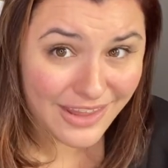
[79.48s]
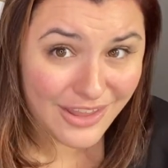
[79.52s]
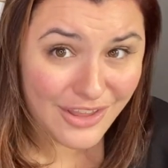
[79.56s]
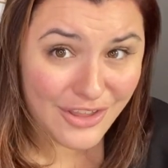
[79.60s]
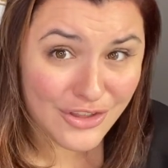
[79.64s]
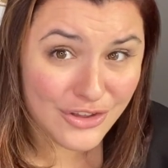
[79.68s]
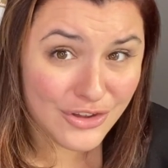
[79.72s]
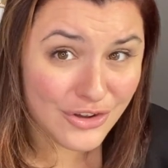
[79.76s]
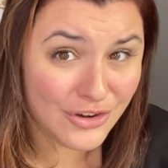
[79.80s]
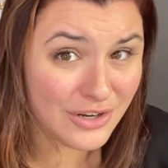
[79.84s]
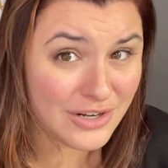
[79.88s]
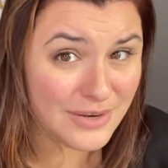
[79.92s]

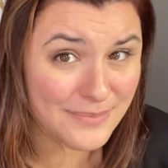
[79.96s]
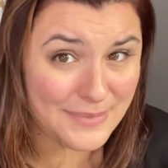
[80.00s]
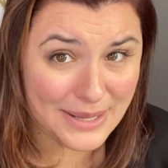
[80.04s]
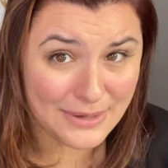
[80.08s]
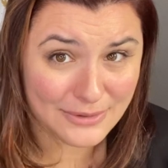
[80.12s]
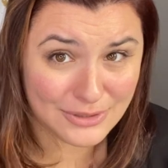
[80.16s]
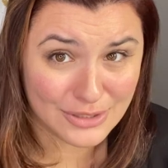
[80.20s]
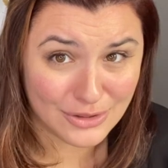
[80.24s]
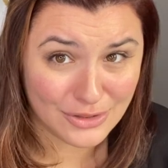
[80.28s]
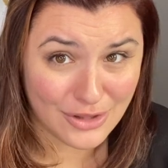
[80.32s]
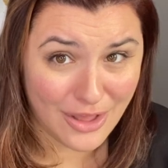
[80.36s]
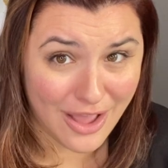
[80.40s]
You're going to be
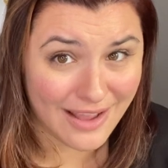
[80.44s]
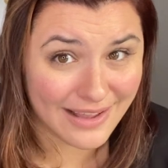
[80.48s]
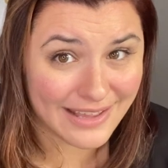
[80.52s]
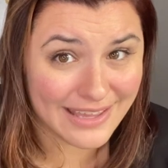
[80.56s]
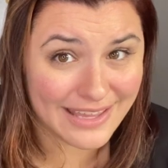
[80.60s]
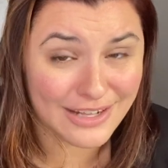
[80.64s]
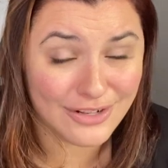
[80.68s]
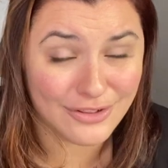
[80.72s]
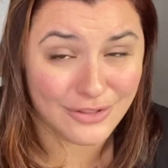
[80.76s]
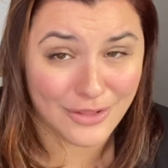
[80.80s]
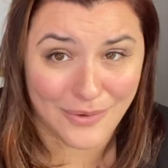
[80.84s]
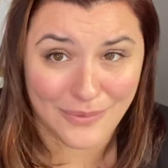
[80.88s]
able to lock
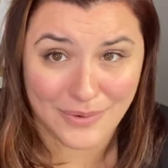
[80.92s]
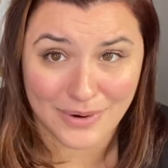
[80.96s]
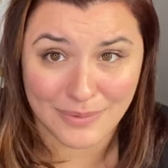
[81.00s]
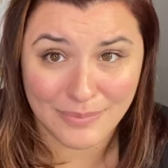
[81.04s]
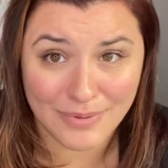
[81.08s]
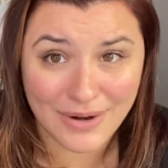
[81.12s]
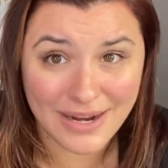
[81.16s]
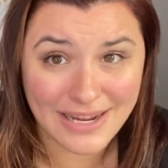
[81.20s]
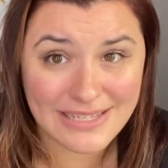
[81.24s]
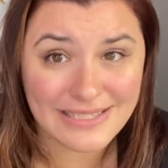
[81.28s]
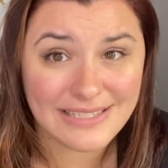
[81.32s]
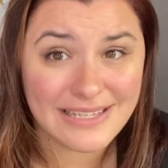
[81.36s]
in lower
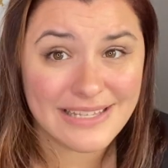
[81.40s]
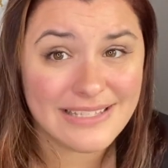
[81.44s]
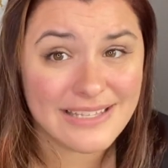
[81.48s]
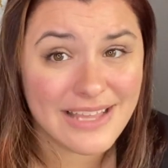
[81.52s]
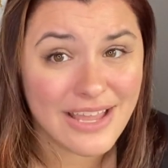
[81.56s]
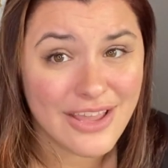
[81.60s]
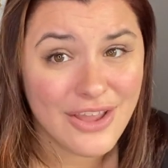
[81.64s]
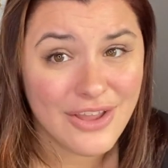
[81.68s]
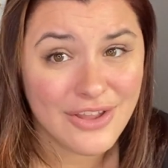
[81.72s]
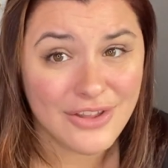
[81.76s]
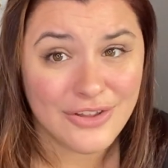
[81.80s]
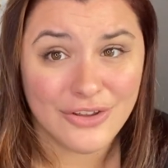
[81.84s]
prices.
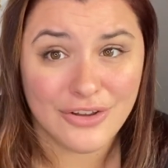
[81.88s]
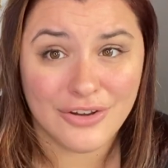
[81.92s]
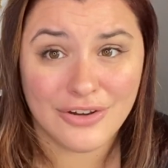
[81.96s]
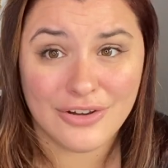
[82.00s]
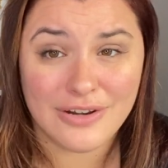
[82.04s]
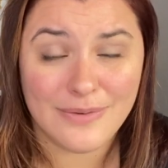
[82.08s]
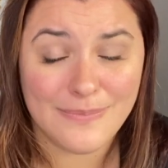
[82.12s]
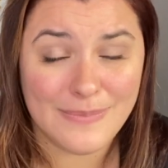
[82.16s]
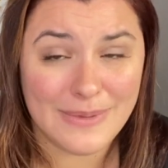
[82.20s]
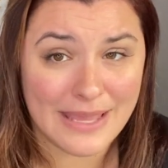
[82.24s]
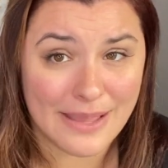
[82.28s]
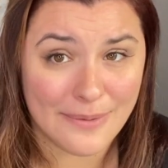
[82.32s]
You're going
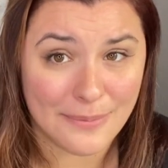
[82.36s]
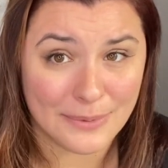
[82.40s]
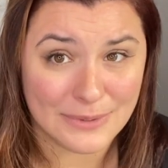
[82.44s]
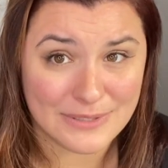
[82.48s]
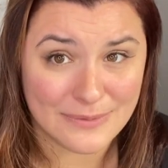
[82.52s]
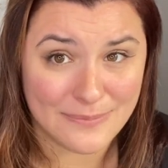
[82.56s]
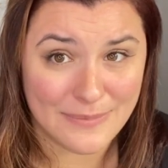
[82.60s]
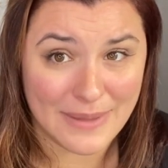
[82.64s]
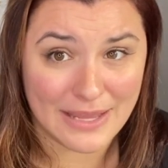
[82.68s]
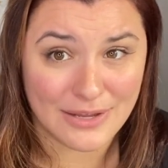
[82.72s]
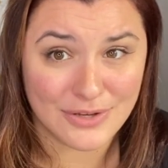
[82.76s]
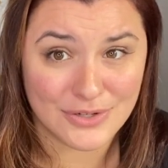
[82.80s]
to be able to
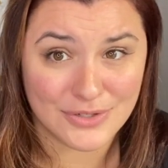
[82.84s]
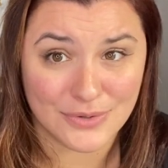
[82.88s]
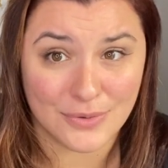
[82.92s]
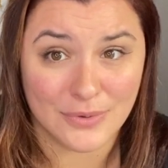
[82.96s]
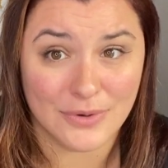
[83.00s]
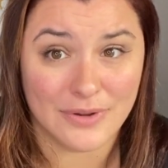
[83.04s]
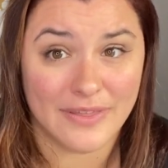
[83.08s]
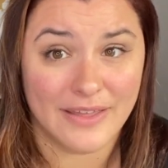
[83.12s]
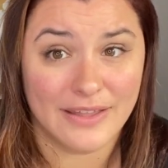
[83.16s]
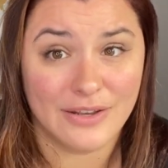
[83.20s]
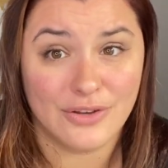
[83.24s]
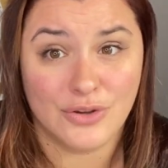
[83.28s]
make
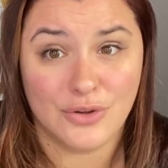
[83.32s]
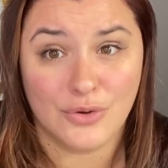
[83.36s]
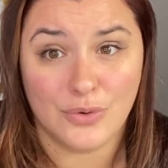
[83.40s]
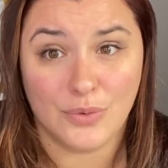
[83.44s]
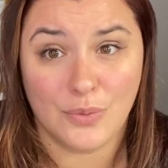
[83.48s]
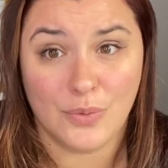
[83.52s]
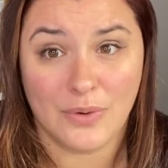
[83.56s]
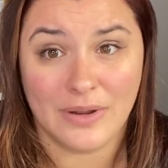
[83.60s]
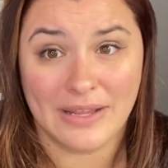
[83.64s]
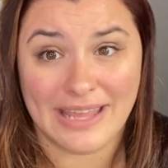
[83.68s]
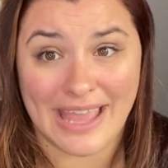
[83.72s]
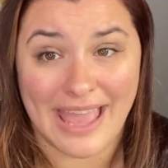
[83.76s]
sure that
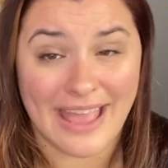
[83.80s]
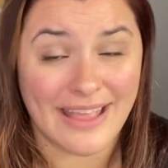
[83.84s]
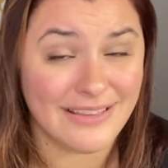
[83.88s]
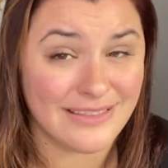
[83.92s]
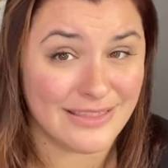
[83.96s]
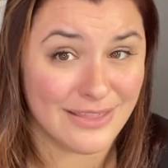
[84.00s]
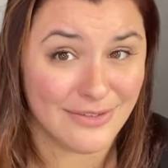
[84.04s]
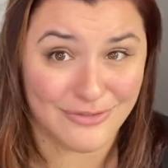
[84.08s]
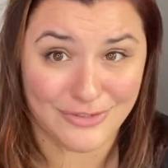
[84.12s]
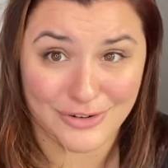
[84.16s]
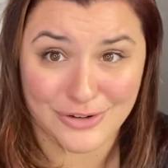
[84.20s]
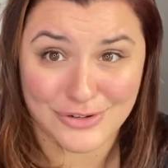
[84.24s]
you get
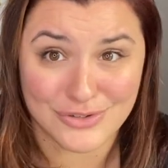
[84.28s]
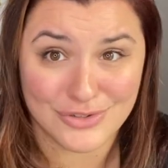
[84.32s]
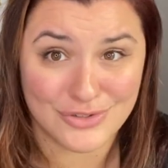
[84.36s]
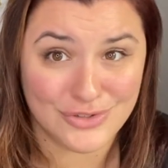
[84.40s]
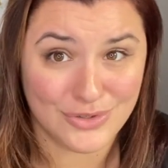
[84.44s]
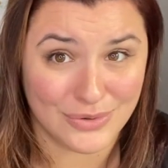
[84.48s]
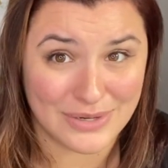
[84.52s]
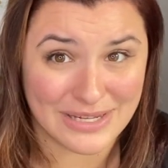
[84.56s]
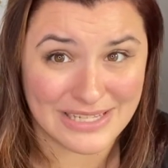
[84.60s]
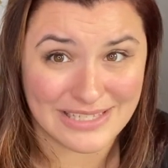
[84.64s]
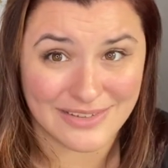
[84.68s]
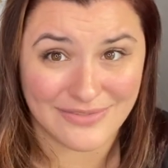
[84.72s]
the first
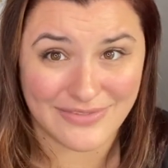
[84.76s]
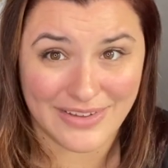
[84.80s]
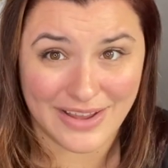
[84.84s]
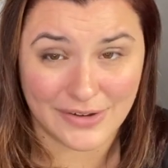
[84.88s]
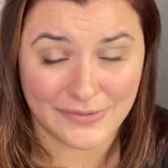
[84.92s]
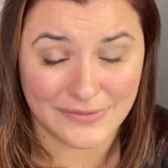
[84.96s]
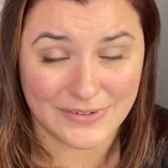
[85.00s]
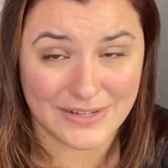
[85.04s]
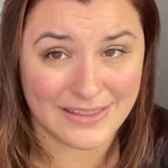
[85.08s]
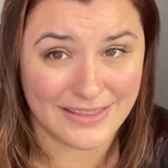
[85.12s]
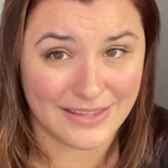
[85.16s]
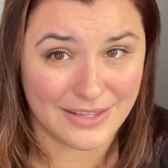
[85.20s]
choice of
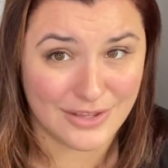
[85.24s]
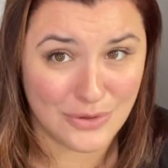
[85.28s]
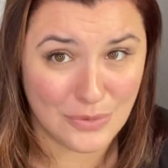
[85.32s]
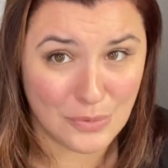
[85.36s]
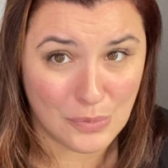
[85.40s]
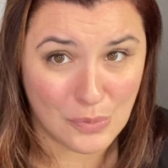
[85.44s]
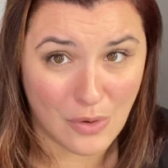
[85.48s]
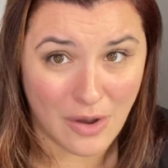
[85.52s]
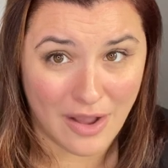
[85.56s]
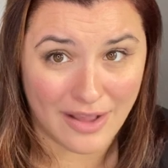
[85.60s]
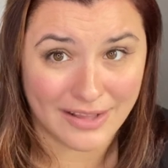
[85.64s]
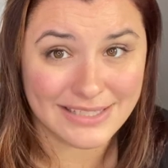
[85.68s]
everything you
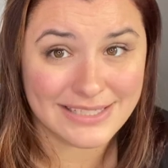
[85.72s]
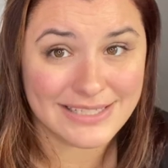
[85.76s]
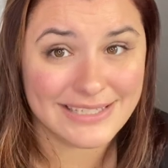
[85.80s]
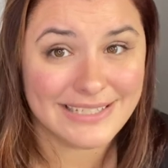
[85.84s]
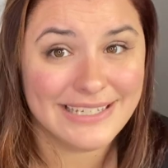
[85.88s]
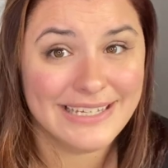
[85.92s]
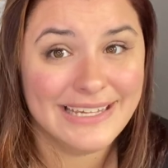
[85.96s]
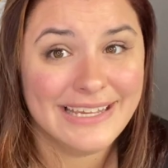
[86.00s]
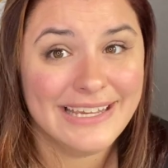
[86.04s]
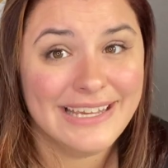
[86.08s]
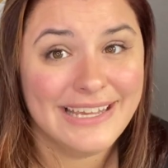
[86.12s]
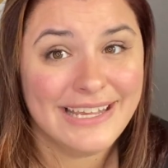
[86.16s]
want.
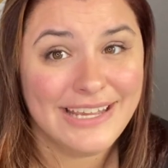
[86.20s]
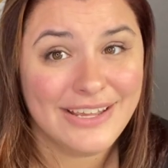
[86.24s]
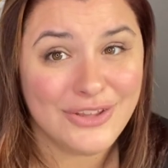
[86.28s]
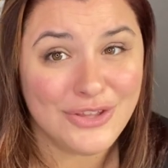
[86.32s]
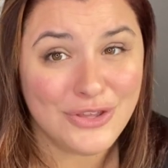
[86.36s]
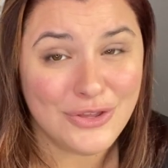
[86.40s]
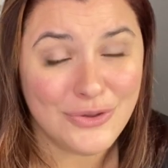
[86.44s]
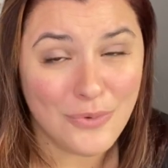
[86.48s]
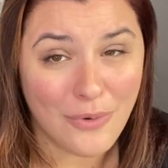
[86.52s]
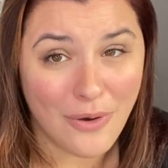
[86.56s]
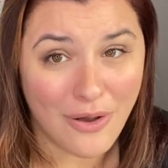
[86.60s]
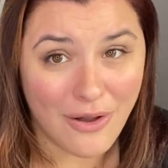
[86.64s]

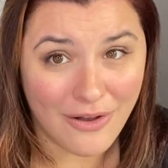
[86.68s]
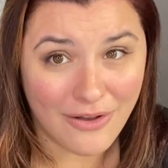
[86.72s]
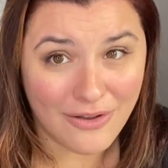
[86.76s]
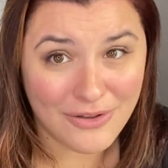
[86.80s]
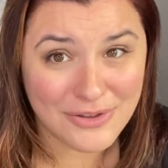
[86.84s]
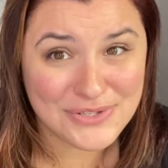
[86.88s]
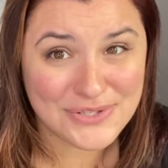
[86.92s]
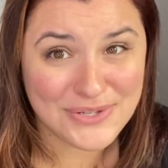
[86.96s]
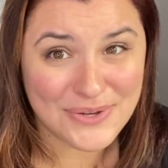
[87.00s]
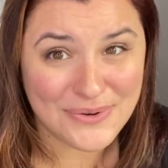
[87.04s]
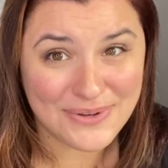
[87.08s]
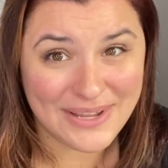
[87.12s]
You
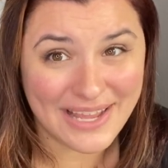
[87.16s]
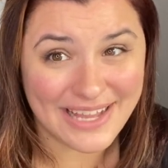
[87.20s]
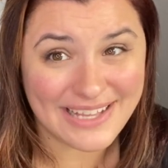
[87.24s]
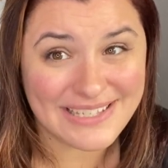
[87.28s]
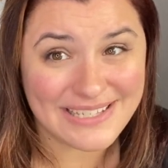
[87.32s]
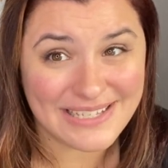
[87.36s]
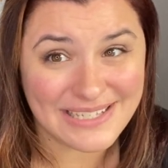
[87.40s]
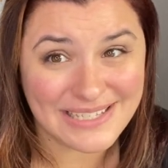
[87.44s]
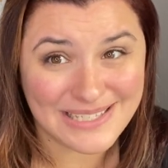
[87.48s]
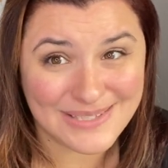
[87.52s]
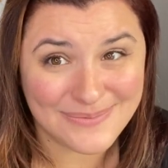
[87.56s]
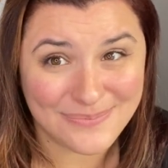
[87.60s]
also get
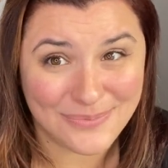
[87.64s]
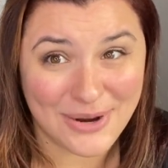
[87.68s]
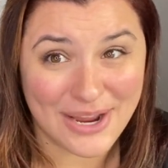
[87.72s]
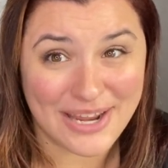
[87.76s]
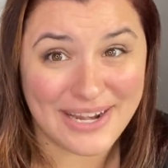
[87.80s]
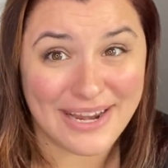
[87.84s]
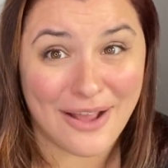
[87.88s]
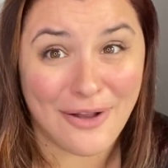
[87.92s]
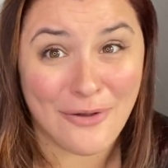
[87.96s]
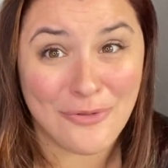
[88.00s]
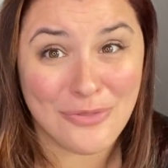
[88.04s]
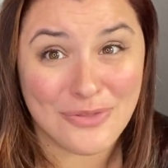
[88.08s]
to spread
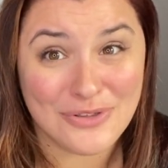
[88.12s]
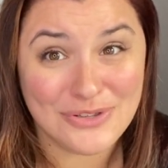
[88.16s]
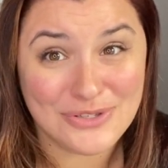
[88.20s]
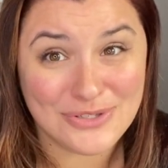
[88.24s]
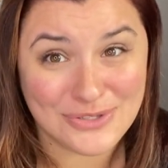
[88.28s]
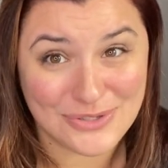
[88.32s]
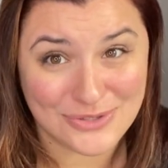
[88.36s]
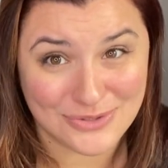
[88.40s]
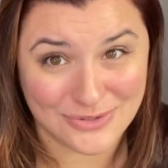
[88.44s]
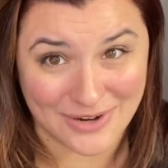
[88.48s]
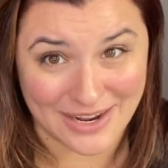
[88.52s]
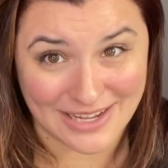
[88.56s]
out the
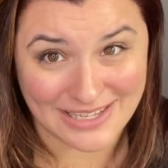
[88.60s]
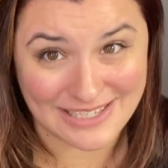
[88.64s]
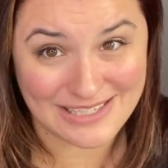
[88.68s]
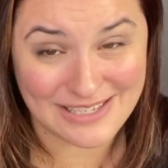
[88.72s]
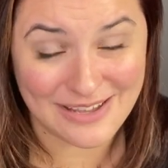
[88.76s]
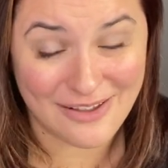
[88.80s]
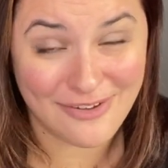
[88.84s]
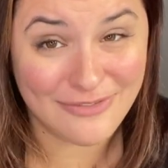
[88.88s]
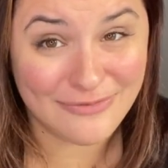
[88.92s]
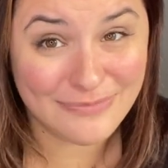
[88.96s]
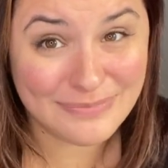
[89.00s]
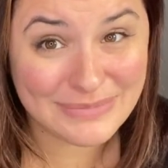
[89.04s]
stress
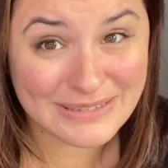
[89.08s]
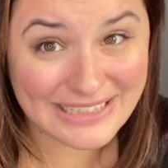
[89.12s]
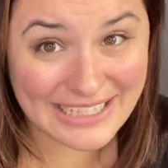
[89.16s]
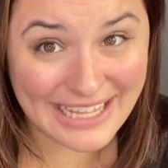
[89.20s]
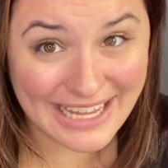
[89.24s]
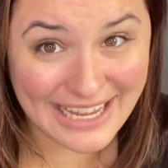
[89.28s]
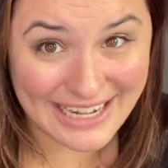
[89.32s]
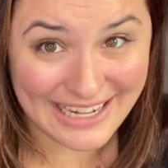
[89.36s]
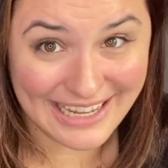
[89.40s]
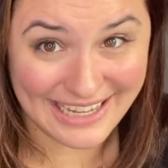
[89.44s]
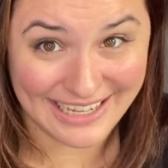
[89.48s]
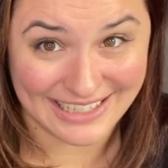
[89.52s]
of
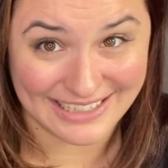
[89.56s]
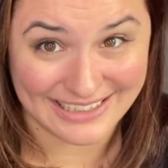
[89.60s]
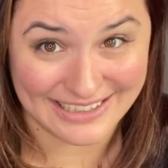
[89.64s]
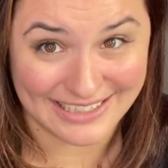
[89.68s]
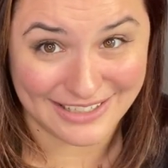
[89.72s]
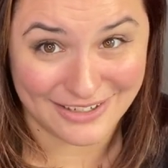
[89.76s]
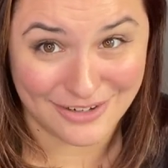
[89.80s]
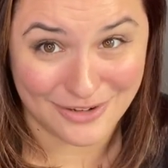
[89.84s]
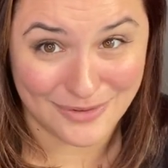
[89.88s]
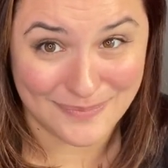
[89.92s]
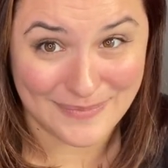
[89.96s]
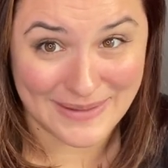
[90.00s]
planning a
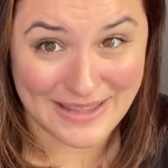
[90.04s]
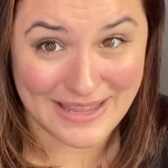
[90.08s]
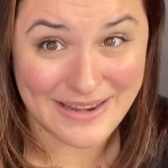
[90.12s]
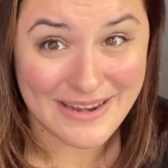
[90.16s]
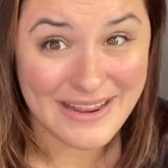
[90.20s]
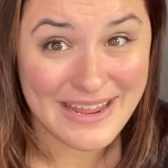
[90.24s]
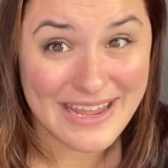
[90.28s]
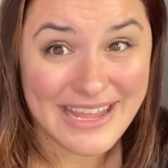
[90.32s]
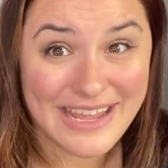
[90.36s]
little bit.